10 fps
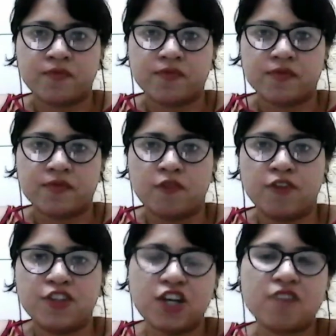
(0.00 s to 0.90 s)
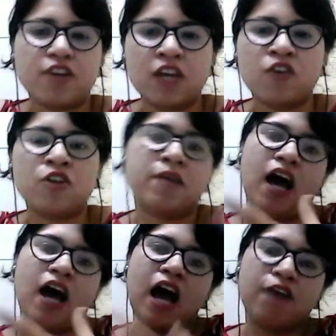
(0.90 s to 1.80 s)
which are working on
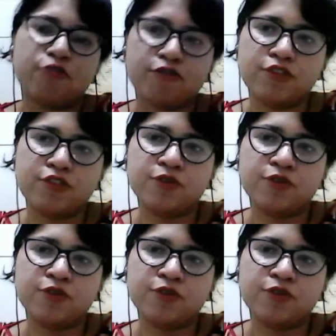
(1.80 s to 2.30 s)
behalf of you